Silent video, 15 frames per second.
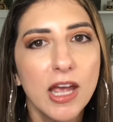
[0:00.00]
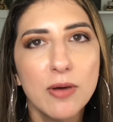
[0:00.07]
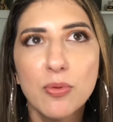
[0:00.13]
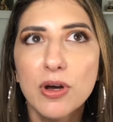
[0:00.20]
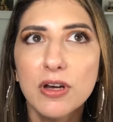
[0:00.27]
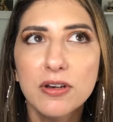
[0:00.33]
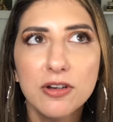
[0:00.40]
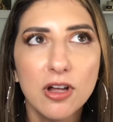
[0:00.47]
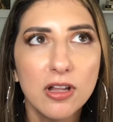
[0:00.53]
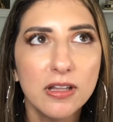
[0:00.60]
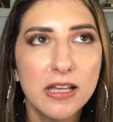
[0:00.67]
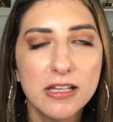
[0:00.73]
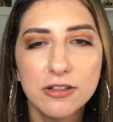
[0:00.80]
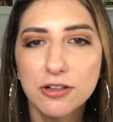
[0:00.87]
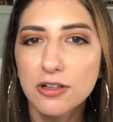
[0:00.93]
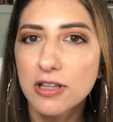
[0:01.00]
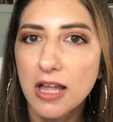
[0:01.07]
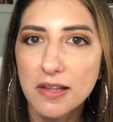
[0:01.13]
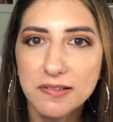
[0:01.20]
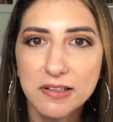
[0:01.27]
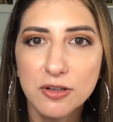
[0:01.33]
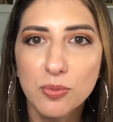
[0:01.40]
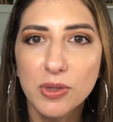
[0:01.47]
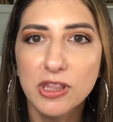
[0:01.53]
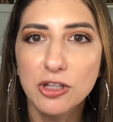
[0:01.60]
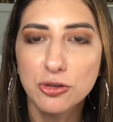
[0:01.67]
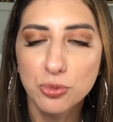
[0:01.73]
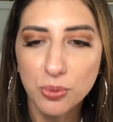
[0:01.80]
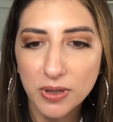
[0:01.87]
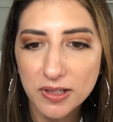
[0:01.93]
I want to call it like classic with
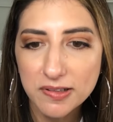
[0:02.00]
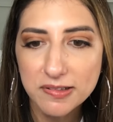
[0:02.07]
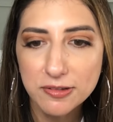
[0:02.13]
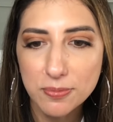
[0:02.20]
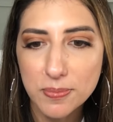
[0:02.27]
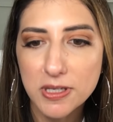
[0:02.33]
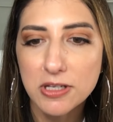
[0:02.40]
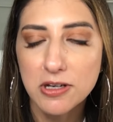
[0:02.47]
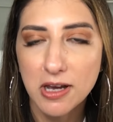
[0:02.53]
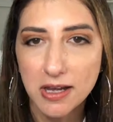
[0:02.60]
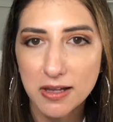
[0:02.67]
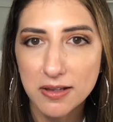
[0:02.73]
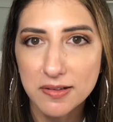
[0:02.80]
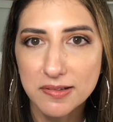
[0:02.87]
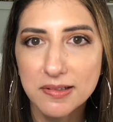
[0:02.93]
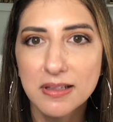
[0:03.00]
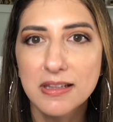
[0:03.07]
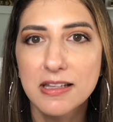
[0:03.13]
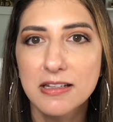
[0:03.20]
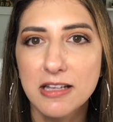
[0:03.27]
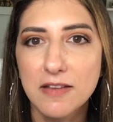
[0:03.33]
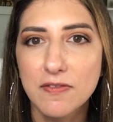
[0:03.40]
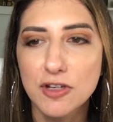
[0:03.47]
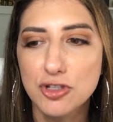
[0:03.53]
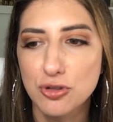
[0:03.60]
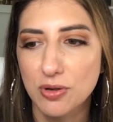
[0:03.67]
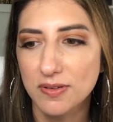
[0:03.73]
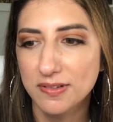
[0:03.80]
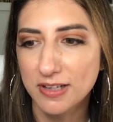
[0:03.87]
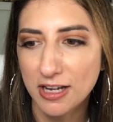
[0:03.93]
a twist because the navy
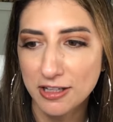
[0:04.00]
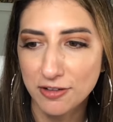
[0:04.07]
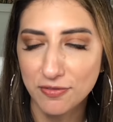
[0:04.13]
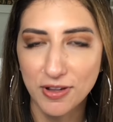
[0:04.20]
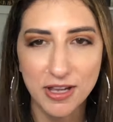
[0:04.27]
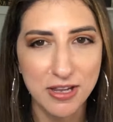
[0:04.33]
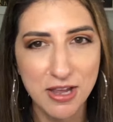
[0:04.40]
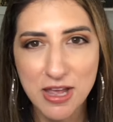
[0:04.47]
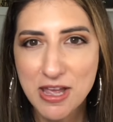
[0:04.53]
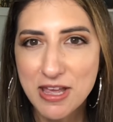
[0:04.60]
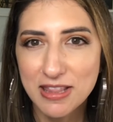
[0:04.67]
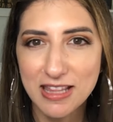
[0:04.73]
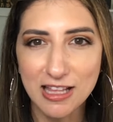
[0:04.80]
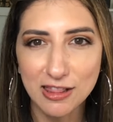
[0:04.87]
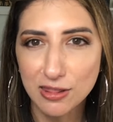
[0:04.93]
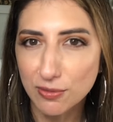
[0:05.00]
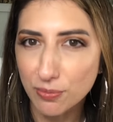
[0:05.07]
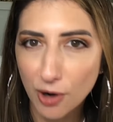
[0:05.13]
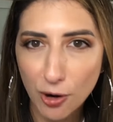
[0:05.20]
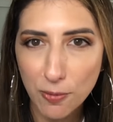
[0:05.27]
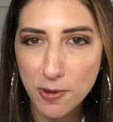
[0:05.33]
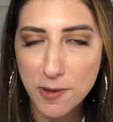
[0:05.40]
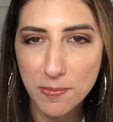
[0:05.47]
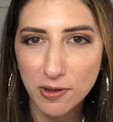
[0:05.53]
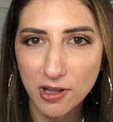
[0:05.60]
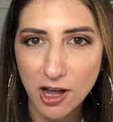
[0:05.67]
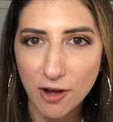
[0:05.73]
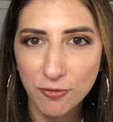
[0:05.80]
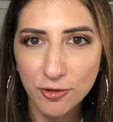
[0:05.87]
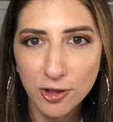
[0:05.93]
shorts kind of like, they throw people
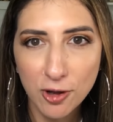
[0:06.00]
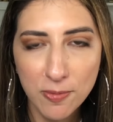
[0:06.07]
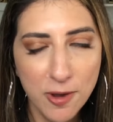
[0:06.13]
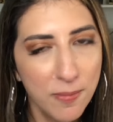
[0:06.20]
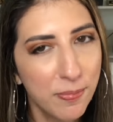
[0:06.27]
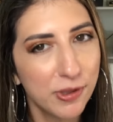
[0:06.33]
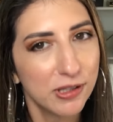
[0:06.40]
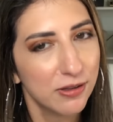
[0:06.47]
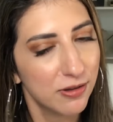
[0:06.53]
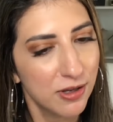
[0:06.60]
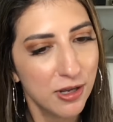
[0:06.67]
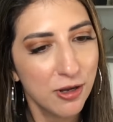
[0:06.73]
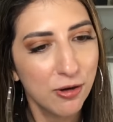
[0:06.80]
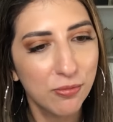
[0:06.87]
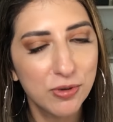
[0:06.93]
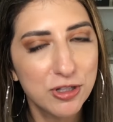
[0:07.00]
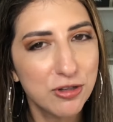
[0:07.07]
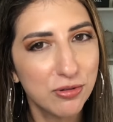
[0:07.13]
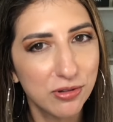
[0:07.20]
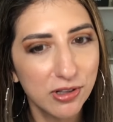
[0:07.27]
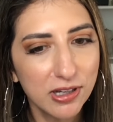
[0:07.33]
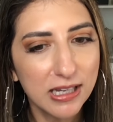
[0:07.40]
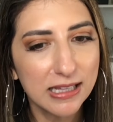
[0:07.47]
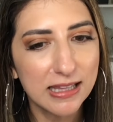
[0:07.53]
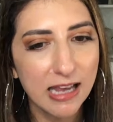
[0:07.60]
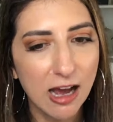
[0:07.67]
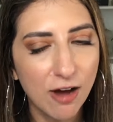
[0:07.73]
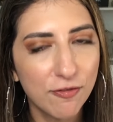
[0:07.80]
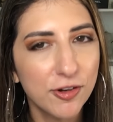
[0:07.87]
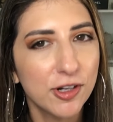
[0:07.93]
off a little bit, but when you look at
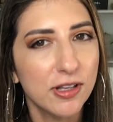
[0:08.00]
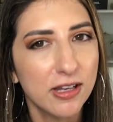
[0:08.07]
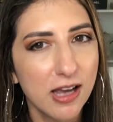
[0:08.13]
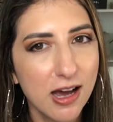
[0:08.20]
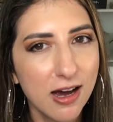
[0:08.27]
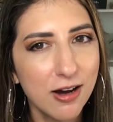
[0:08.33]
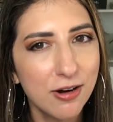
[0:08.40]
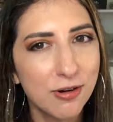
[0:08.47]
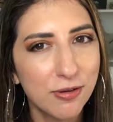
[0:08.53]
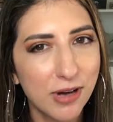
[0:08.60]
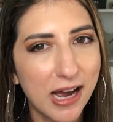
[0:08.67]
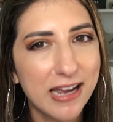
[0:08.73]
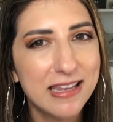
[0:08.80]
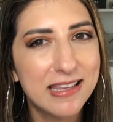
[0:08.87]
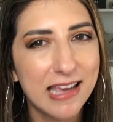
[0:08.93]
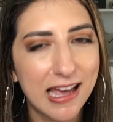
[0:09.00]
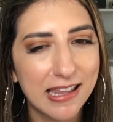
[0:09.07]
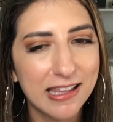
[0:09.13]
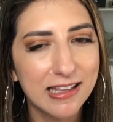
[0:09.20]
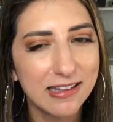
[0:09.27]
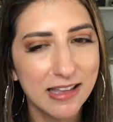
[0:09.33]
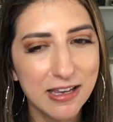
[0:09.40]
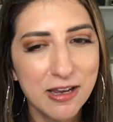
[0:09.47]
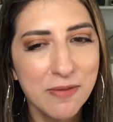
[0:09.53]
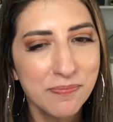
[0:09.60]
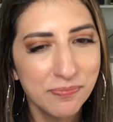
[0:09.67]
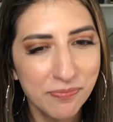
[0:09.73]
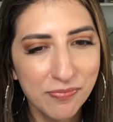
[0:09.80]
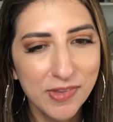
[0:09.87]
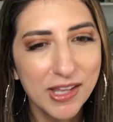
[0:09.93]
the outfit, you're like, oh, I get it. Like
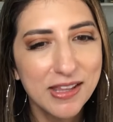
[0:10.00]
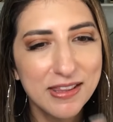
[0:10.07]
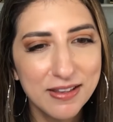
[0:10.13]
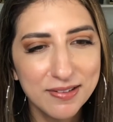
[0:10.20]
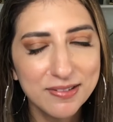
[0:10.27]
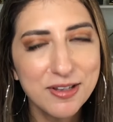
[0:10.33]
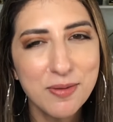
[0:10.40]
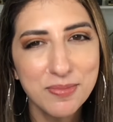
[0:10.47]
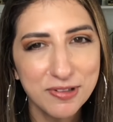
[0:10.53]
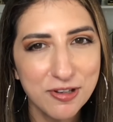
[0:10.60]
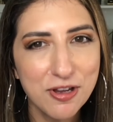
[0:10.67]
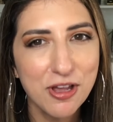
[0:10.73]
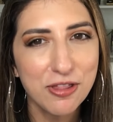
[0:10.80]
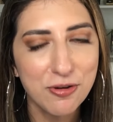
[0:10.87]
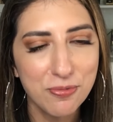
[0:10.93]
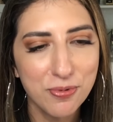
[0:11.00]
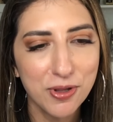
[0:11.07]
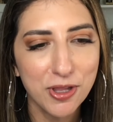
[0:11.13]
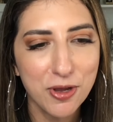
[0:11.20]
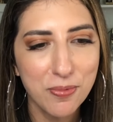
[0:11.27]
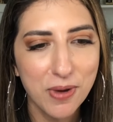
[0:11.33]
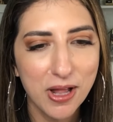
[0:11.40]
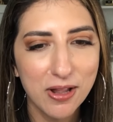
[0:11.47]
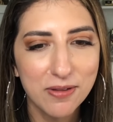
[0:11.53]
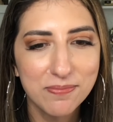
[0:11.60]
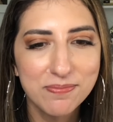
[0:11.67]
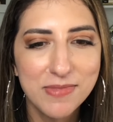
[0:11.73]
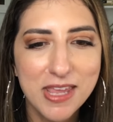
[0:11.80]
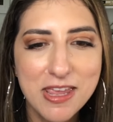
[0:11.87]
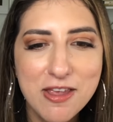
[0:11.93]
this comes together really
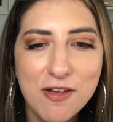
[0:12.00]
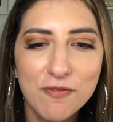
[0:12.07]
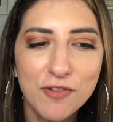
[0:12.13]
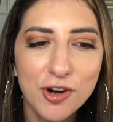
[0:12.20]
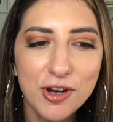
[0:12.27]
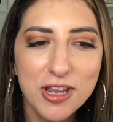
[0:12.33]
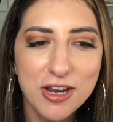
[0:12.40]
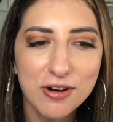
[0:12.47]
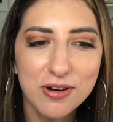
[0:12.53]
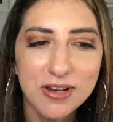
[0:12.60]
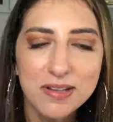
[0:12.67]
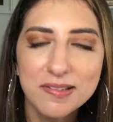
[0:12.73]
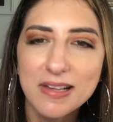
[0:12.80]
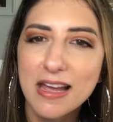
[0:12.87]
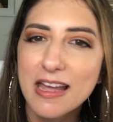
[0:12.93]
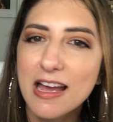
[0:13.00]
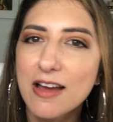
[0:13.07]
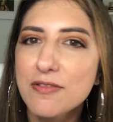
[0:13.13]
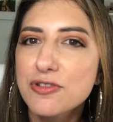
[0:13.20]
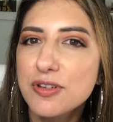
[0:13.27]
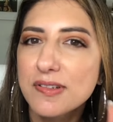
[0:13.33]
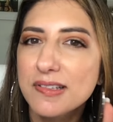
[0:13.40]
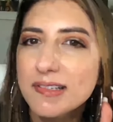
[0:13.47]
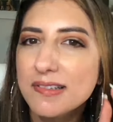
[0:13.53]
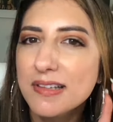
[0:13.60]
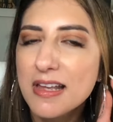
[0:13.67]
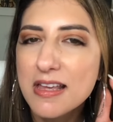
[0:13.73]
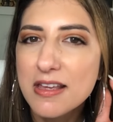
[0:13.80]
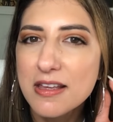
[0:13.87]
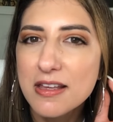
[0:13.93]
well. For earrings, I have just these,